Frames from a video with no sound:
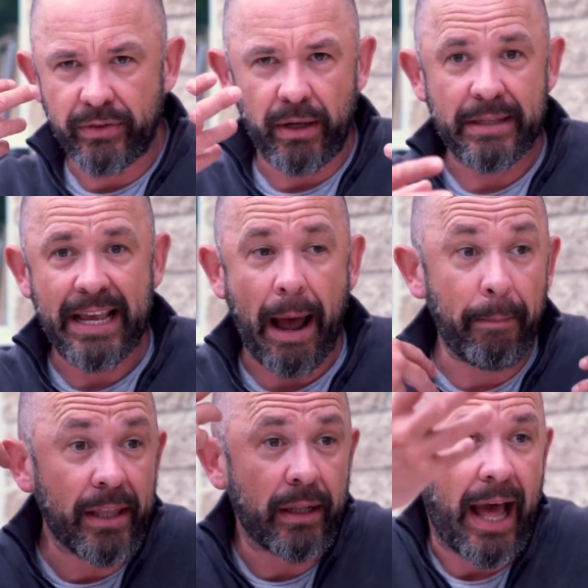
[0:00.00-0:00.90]
If someone's
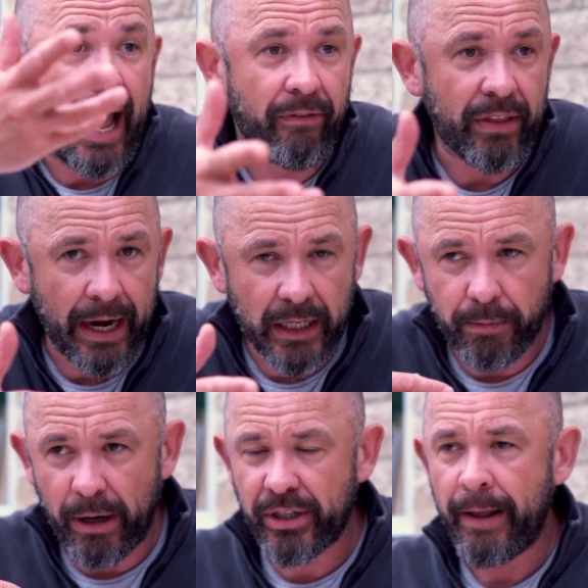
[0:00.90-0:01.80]
happy, they'll have that
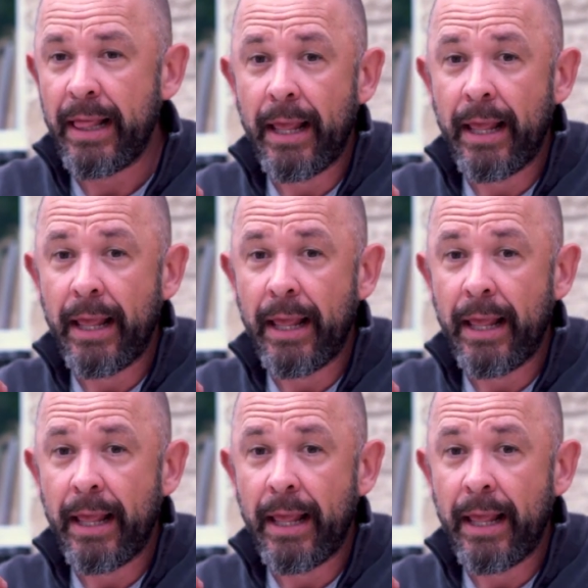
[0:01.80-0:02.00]
expression.